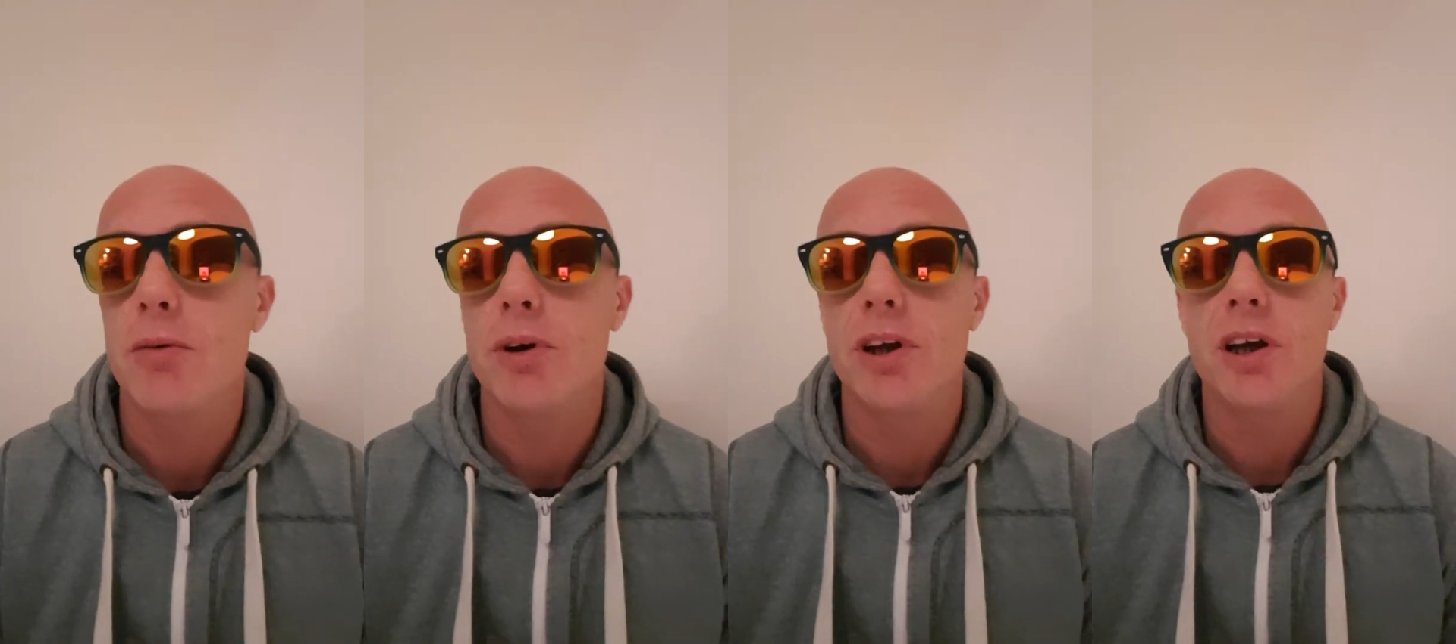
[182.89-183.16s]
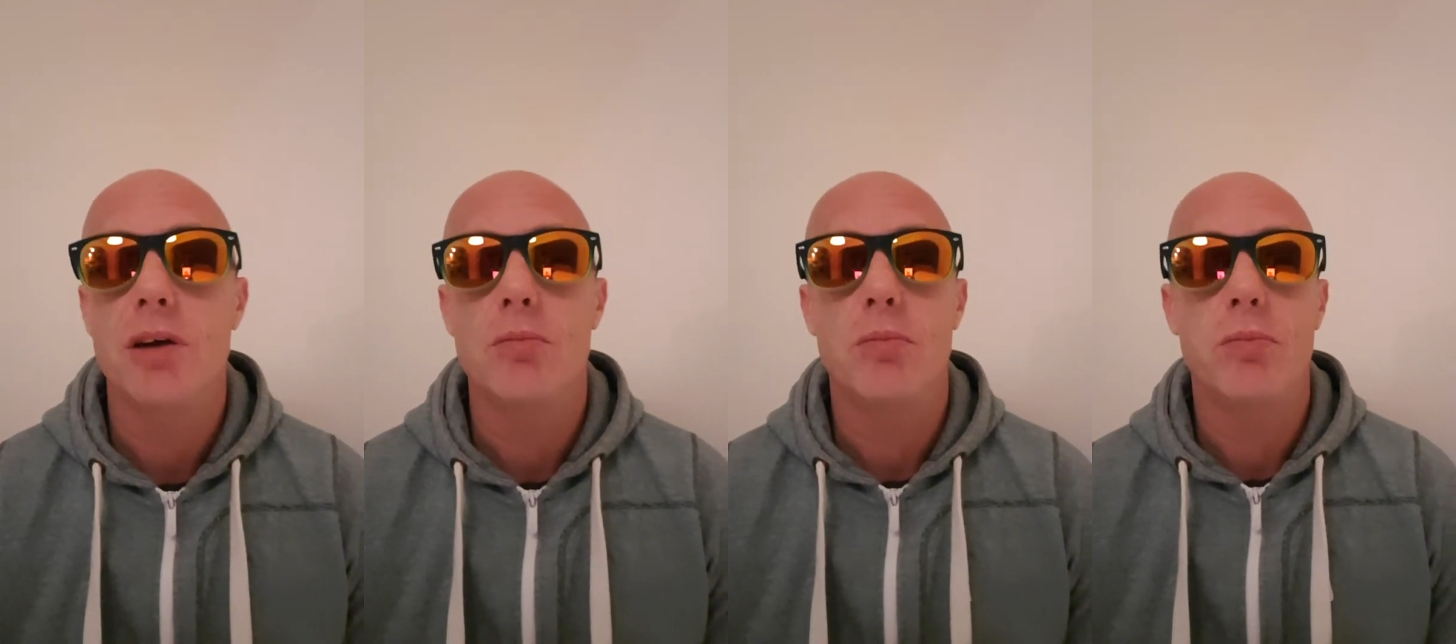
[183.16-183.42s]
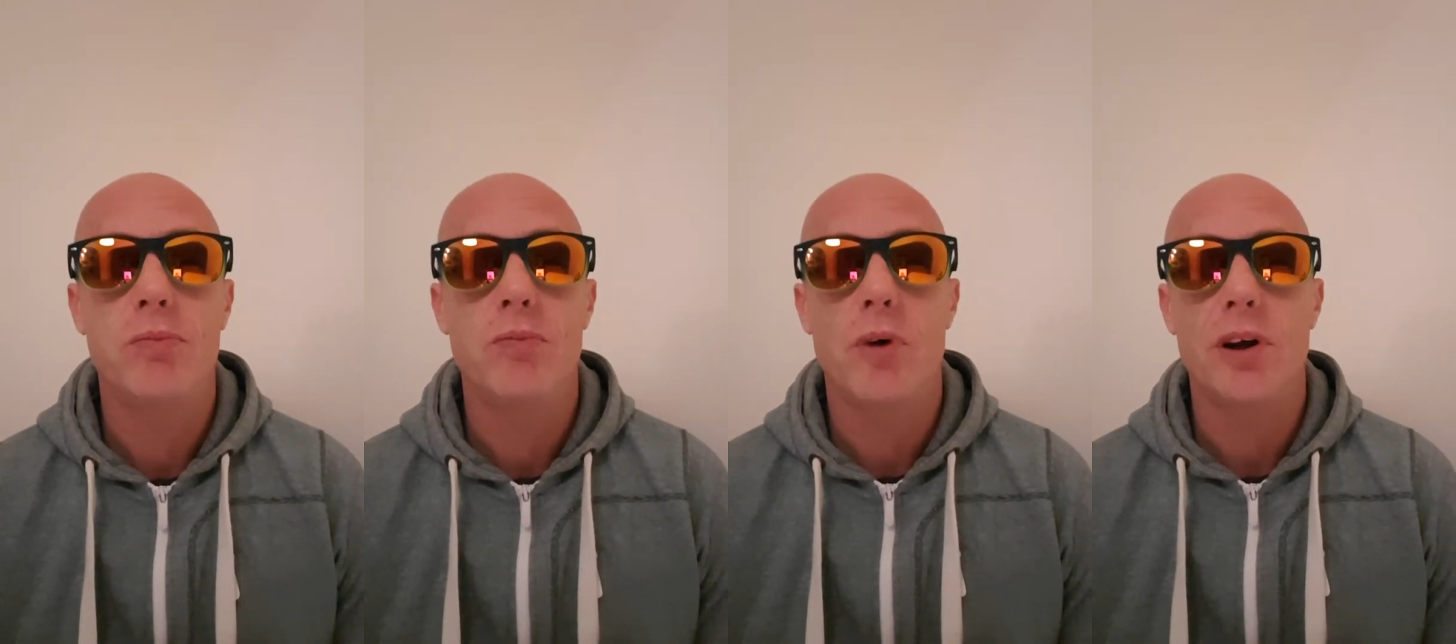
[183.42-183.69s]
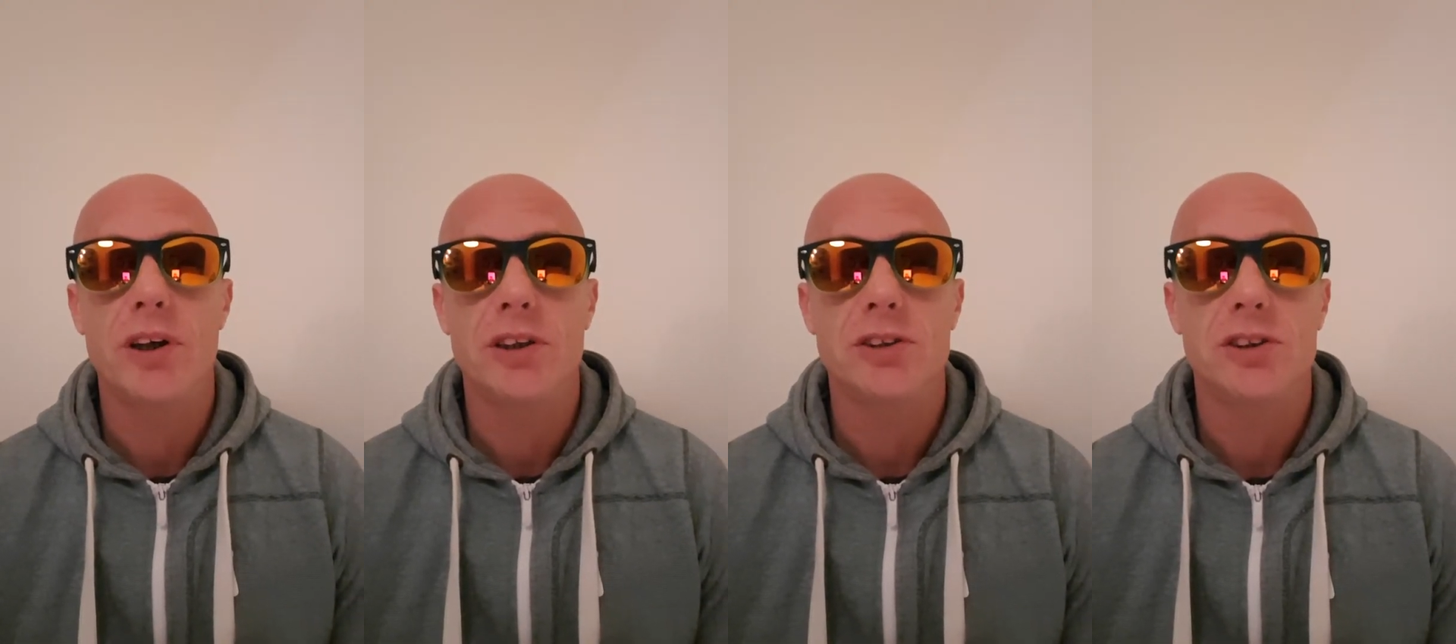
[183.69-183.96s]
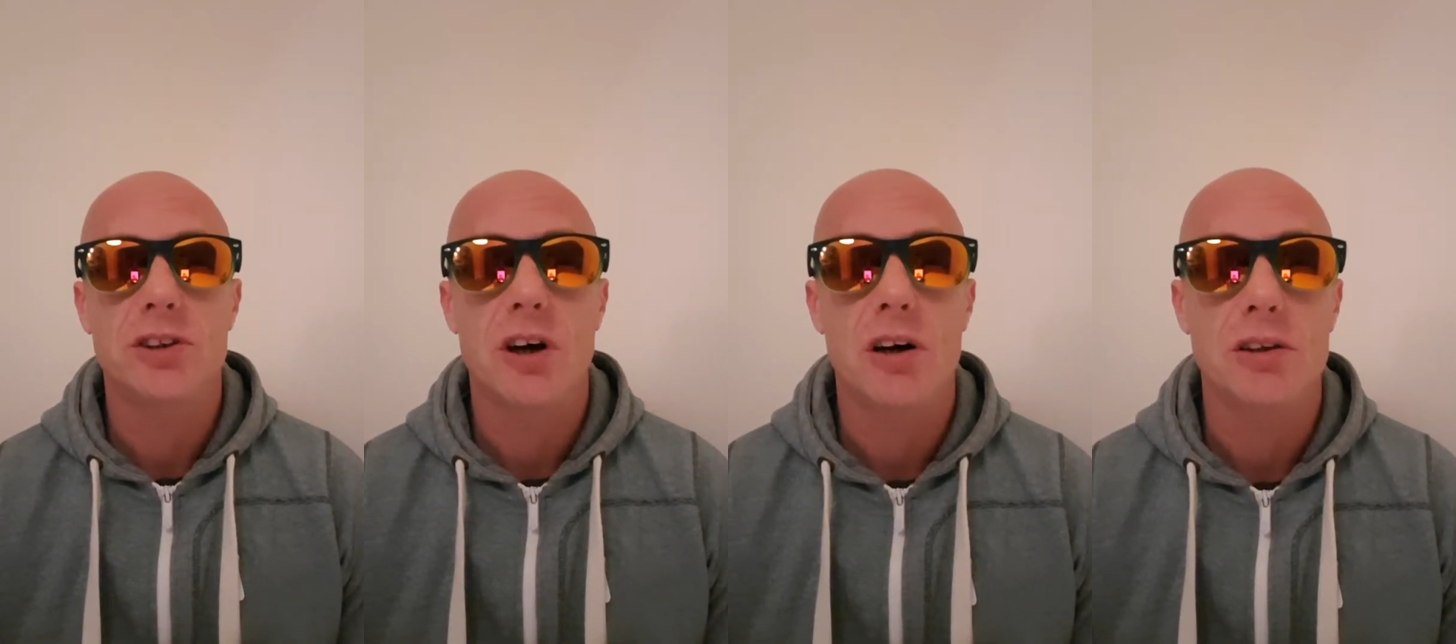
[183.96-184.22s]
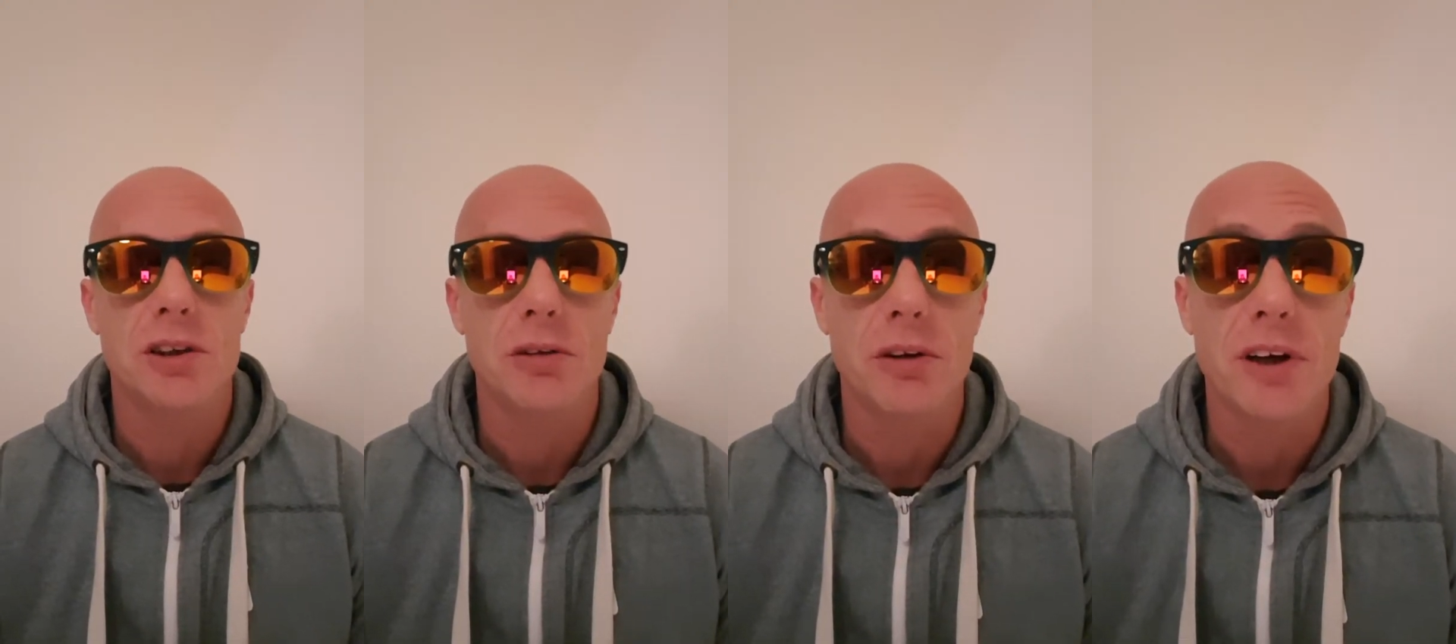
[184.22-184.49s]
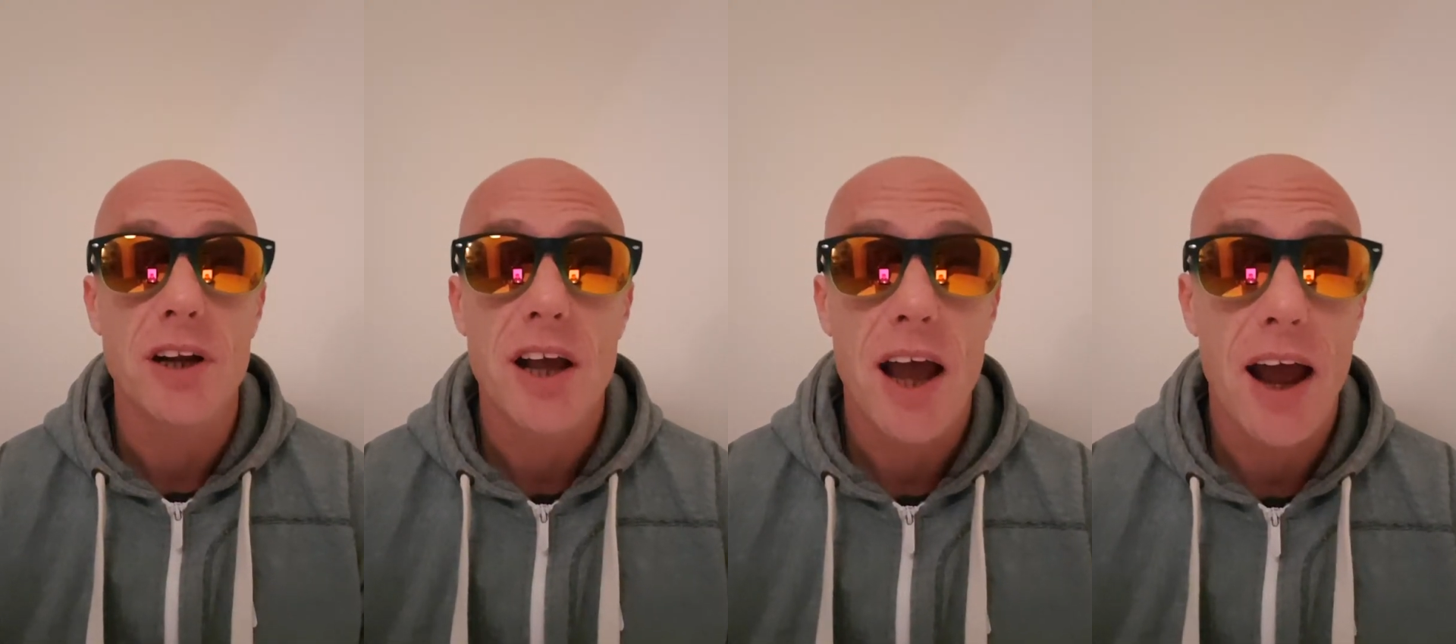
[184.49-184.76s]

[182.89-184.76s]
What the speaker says: what you can start doing,